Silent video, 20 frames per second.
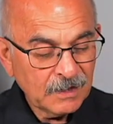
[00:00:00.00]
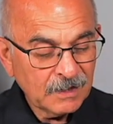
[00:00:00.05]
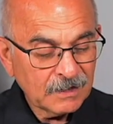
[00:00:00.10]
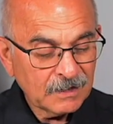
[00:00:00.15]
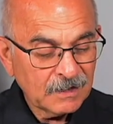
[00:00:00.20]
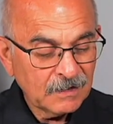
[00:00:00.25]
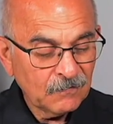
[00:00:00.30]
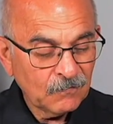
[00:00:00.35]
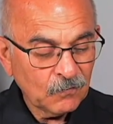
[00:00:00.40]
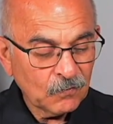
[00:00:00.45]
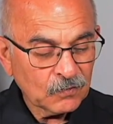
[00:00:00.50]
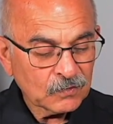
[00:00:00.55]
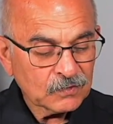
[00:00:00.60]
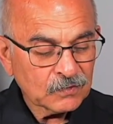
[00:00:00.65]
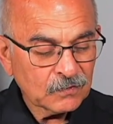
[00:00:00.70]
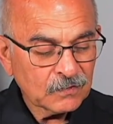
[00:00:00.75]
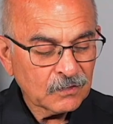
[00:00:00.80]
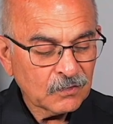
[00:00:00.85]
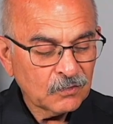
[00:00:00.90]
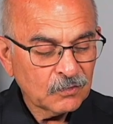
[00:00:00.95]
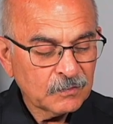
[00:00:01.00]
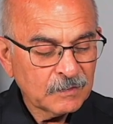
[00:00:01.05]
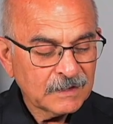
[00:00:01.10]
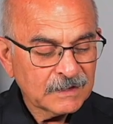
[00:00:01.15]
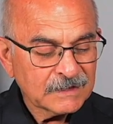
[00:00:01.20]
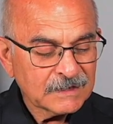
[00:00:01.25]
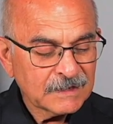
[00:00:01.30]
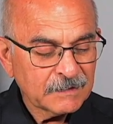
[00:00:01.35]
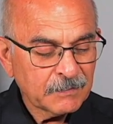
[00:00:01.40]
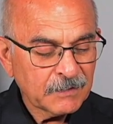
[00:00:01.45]
divorce, or it could be
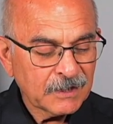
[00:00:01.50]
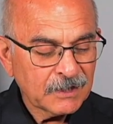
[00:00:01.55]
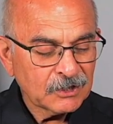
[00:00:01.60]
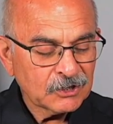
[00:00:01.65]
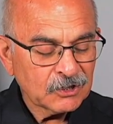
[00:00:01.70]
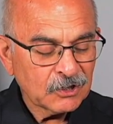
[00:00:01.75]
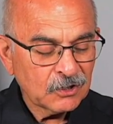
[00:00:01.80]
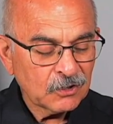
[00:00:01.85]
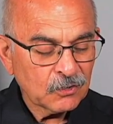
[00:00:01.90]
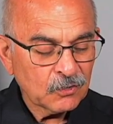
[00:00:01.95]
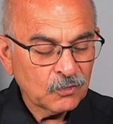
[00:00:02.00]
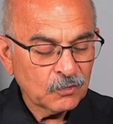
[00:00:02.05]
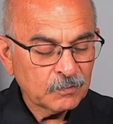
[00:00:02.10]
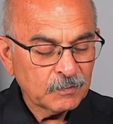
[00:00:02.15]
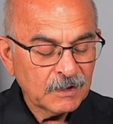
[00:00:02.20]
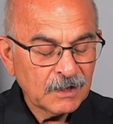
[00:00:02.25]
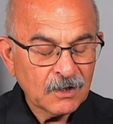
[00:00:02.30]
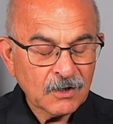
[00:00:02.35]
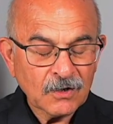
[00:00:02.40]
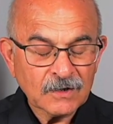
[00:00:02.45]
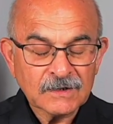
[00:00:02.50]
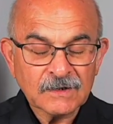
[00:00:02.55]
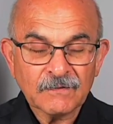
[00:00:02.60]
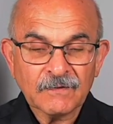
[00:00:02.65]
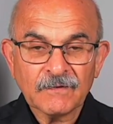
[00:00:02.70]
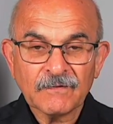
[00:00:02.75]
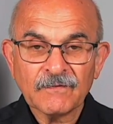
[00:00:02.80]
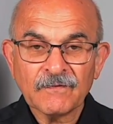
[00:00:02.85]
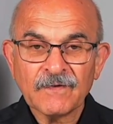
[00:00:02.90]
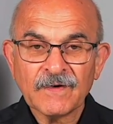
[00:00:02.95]
a separation, it could be loss of
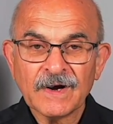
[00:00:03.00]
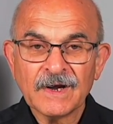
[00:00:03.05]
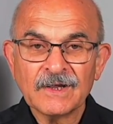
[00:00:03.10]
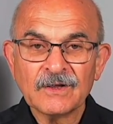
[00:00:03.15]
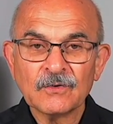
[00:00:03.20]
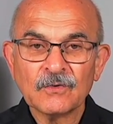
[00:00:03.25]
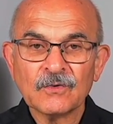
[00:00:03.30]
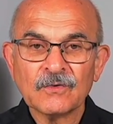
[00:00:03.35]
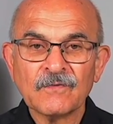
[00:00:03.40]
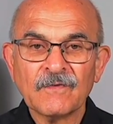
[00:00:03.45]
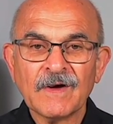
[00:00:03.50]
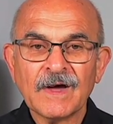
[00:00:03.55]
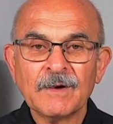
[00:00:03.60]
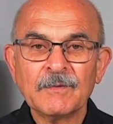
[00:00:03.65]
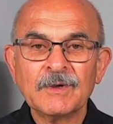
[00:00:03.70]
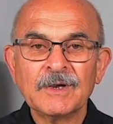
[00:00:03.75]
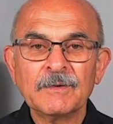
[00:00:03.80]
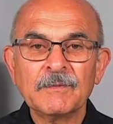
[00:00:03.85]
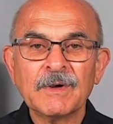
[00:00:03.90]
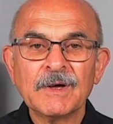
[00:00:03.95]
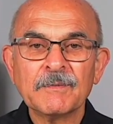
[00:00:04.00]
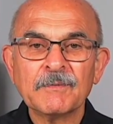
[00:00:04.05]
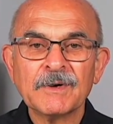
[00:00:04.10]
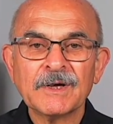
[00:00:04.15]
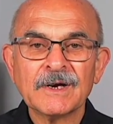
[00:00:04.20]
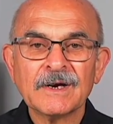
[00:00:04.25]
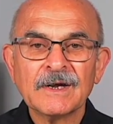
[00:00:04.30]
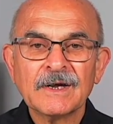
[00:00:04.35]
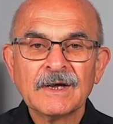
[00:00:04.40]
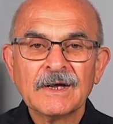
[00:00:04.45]
a friend or family
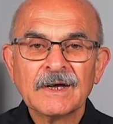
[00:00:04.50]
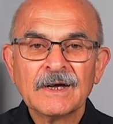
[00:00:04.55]
member,